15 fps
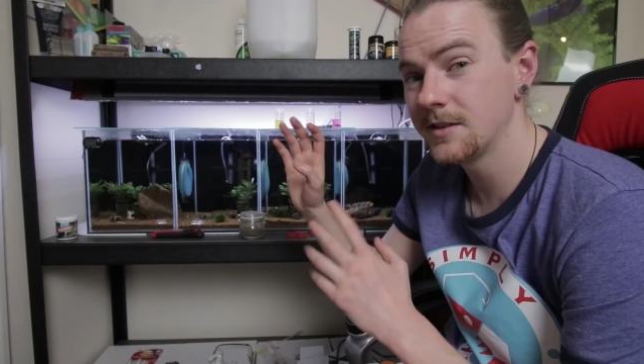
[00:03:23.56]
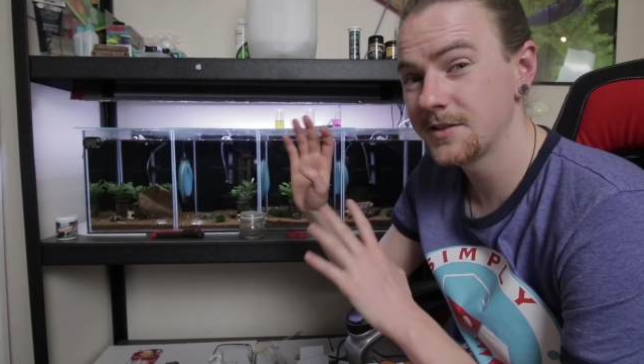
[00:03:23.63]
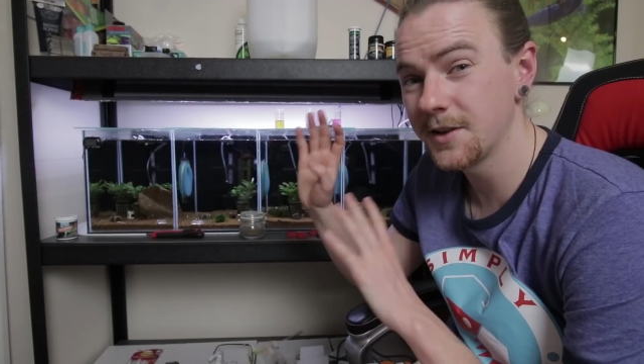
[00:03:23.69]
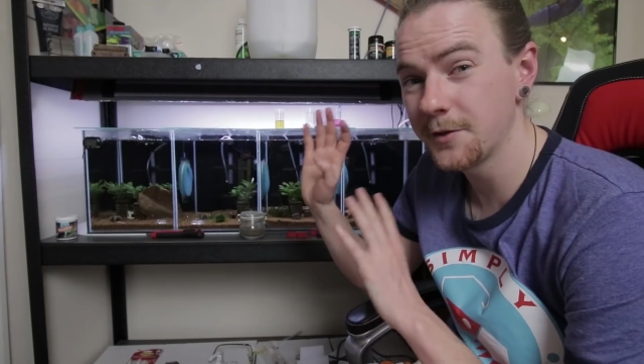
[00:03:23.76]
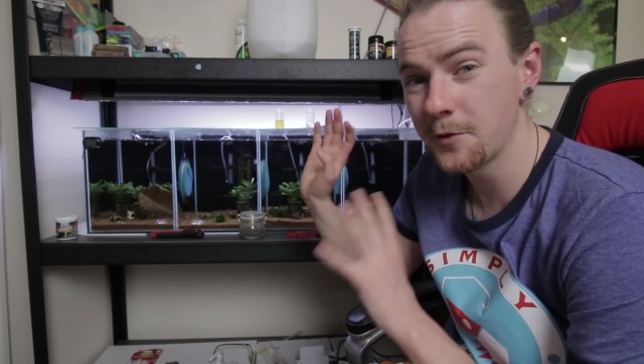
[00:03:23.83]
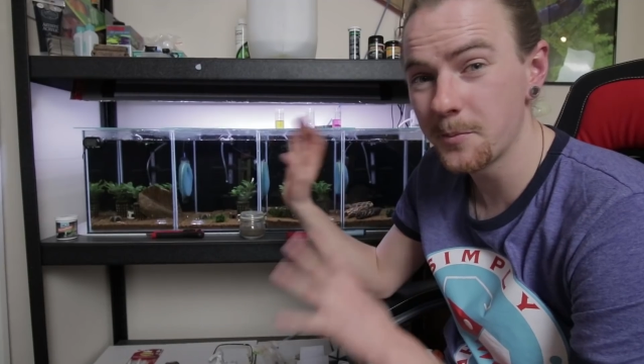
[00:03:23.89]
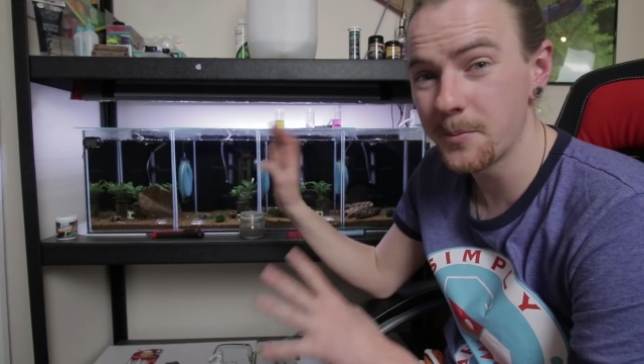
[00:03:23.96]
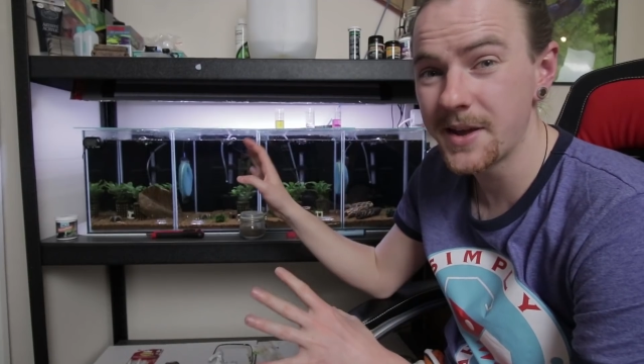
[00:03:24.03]

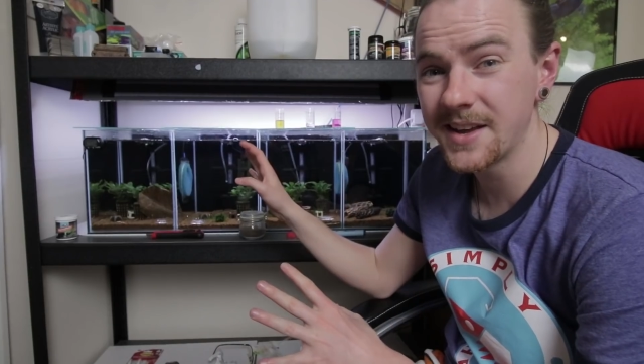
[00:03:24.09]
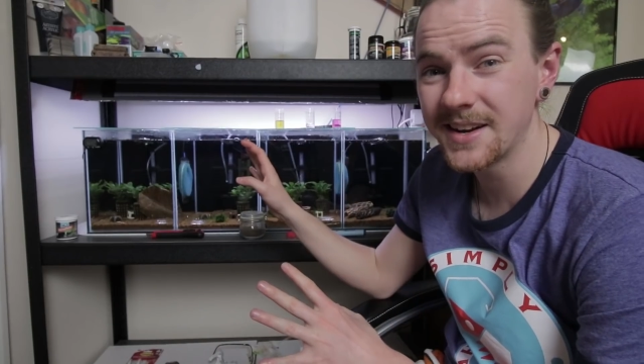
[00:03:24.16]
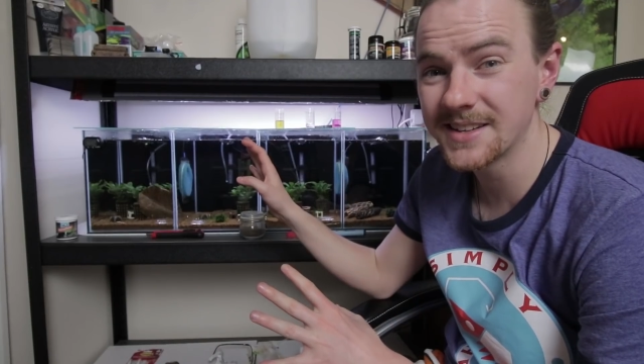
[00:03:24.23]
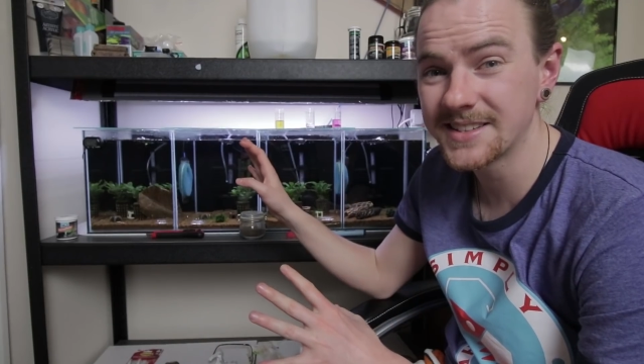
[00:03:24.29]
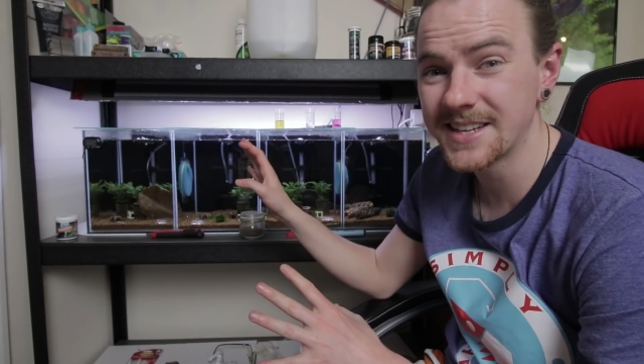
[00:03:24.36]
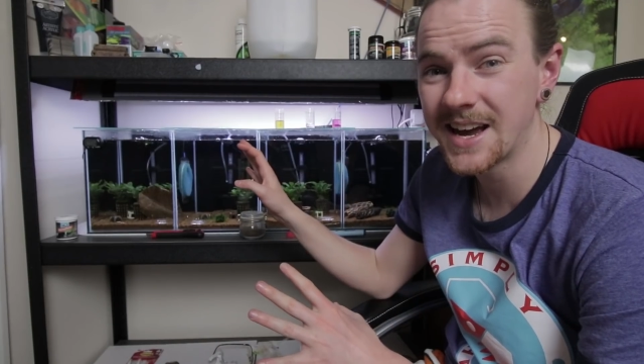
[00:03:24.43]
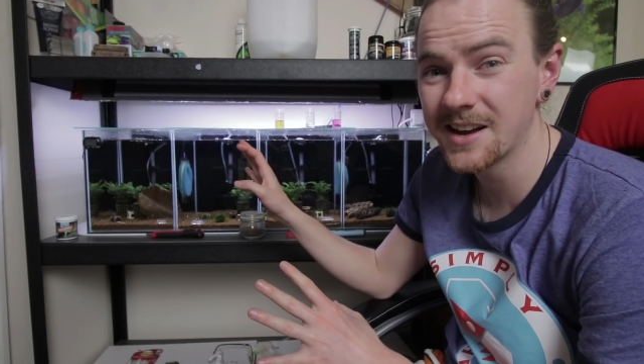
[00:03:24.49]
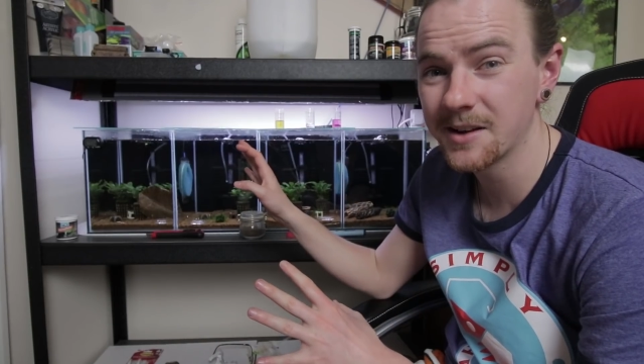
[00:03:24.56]
So from being a
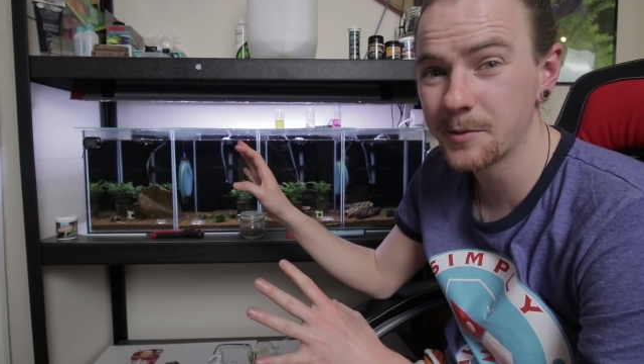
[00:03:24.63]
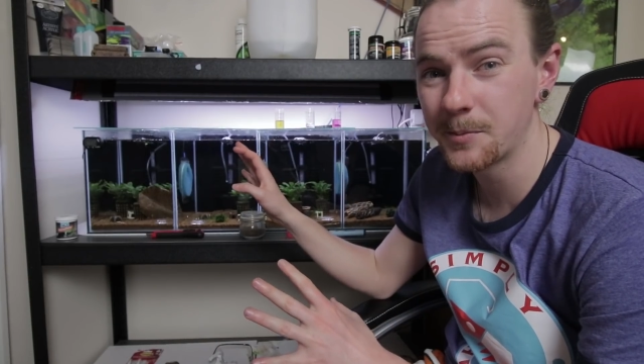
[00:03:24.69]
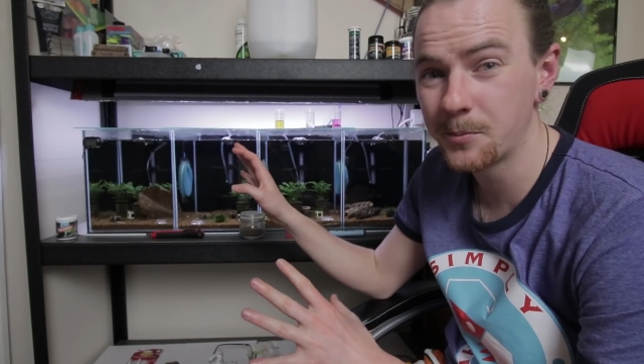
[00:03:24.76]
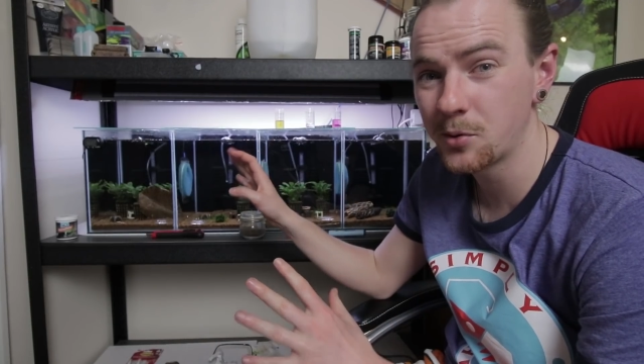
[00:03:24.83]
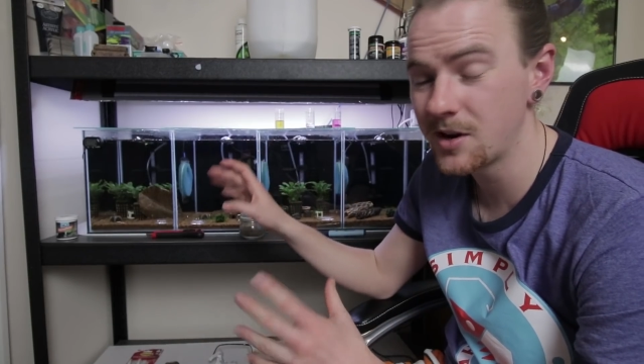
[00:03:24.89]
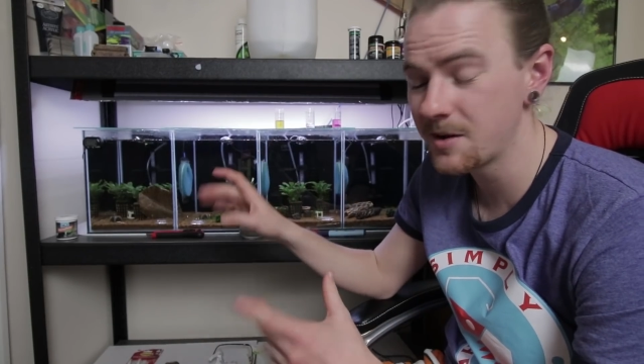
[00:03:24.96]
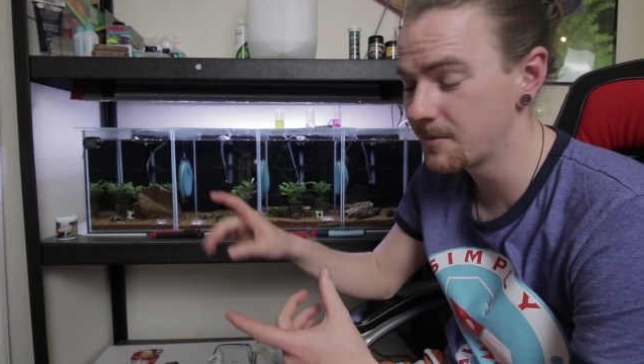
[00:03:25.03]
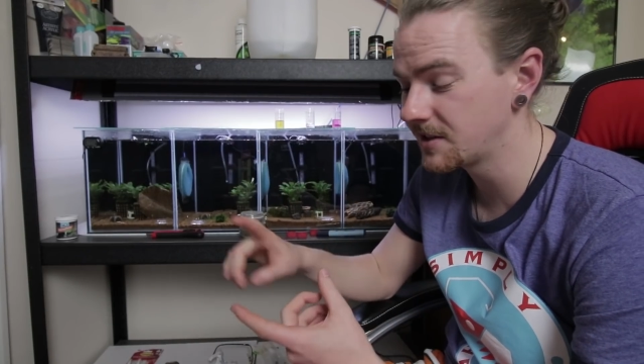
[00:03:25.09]
tank that
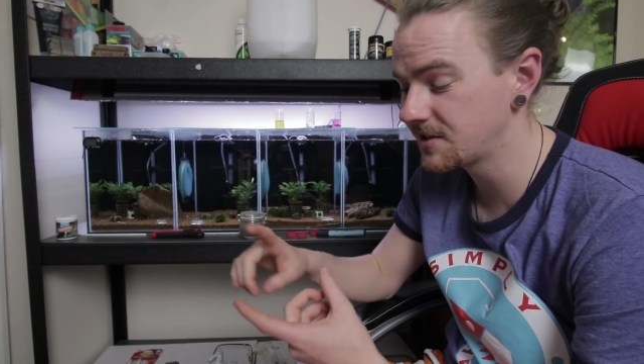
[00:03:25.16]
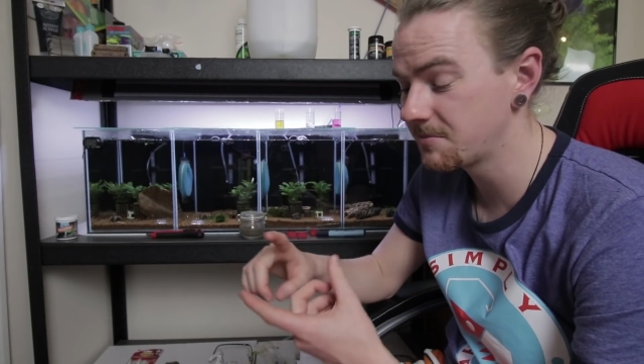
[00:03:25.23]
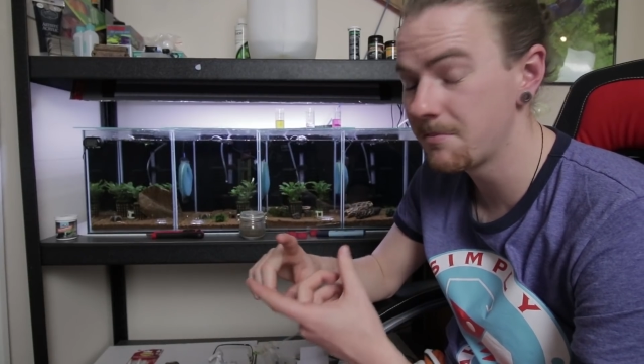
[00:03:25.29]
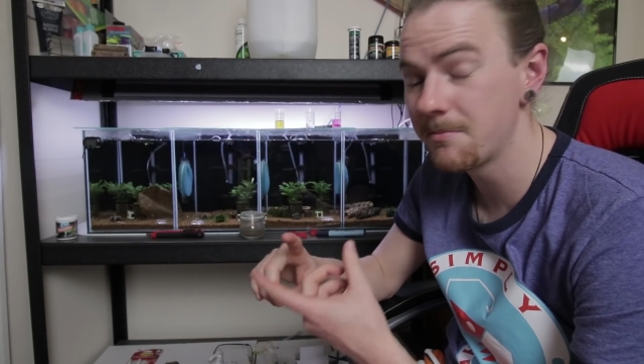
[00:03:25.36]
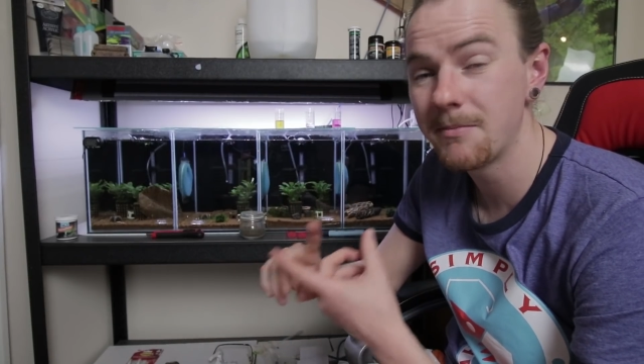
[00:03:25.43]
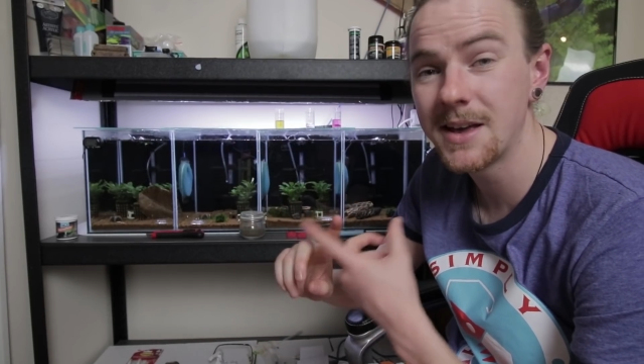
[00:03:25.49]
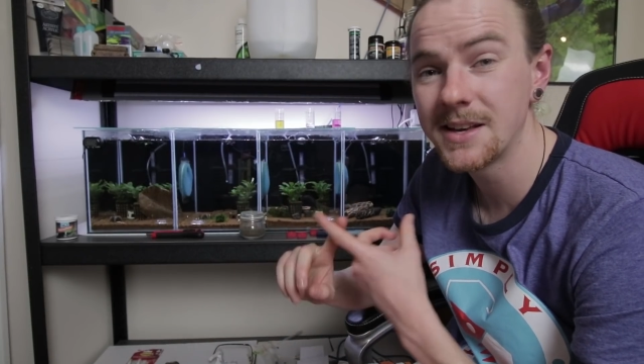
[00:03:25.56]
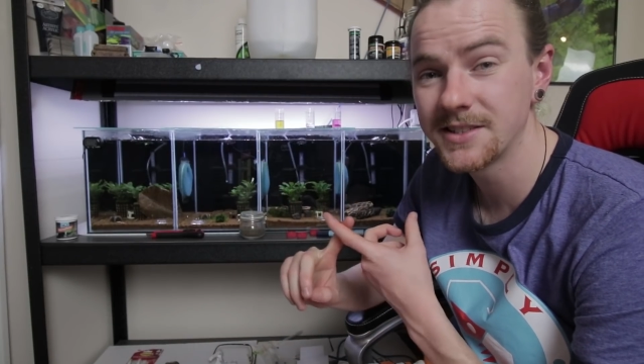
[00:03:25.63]
pretty much
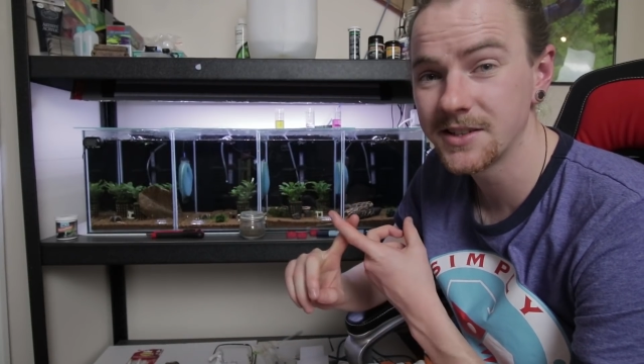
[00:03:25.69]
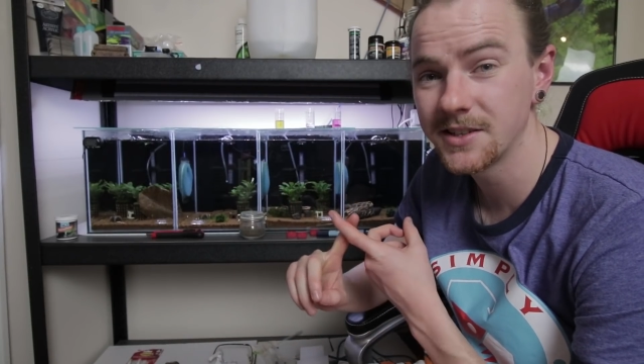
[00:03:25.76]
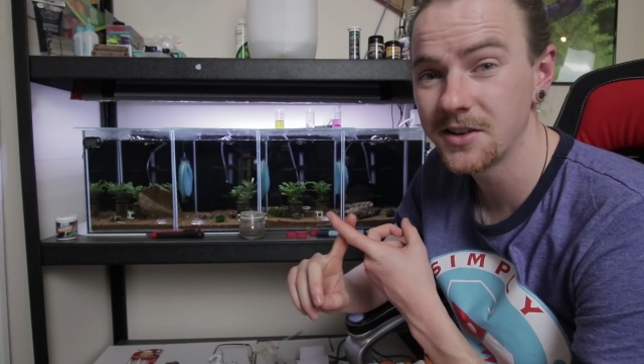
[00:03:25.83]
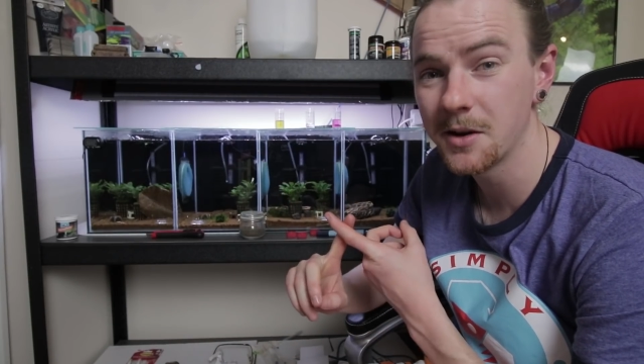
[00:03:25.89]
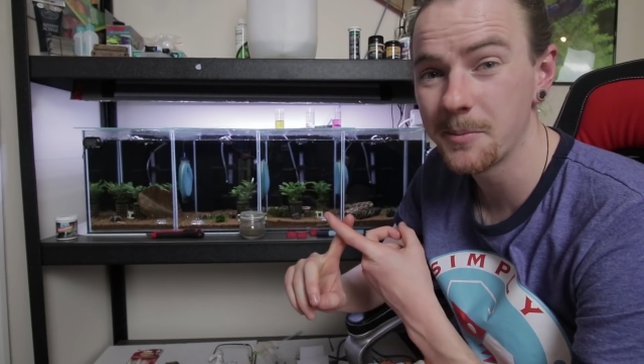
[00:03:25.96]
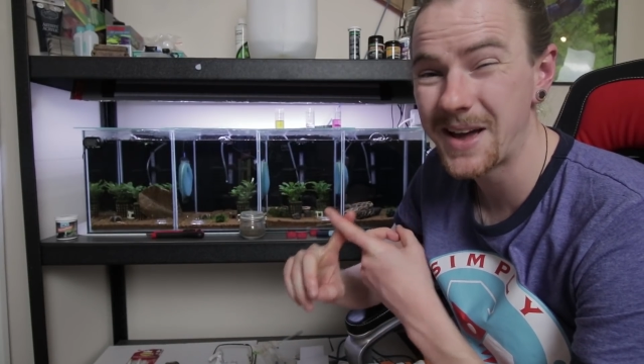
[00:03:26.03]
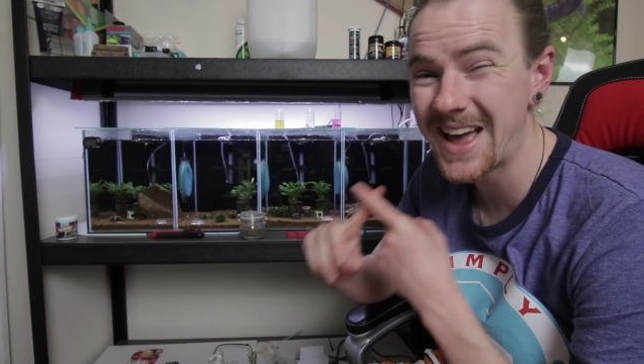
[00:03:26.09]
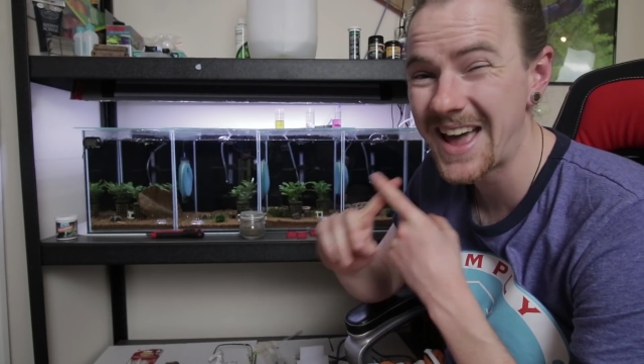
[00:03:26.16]
measured
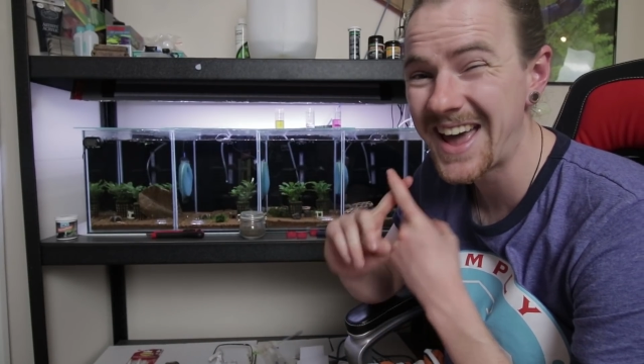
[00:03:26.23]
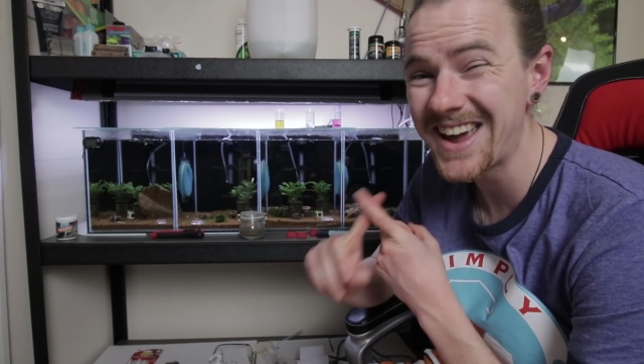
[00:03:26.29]
up